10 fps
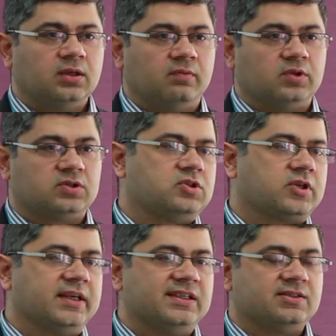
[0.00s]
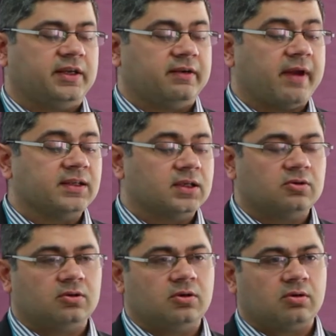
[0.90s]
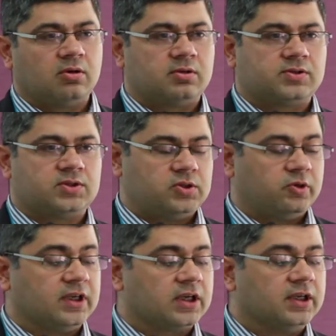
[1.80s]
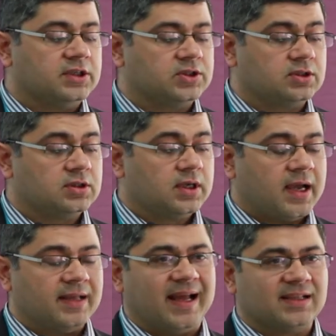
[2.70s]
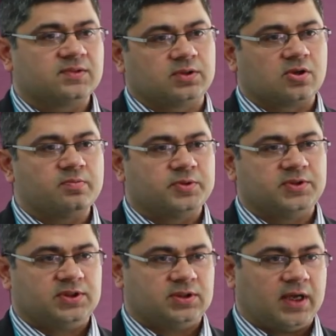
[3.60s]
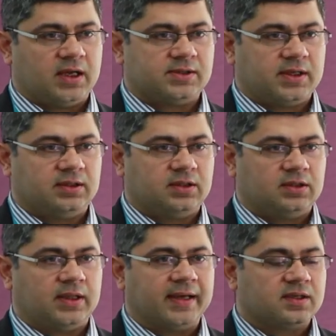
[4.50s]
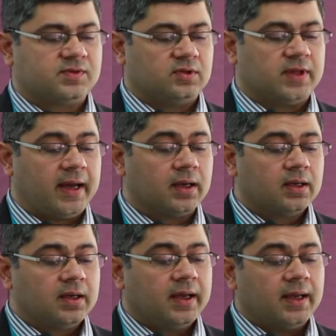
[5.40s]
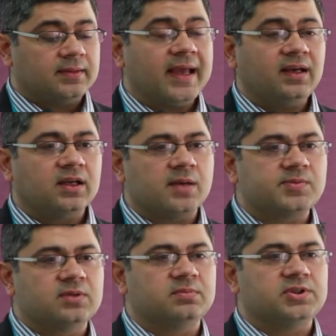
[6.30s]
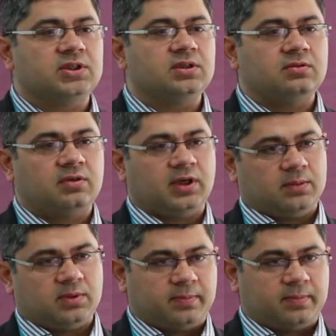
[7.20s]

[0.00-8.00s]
which you can easily render or show to a clinician. And that's what composition does, and that gives you that. And then comes the machine-readable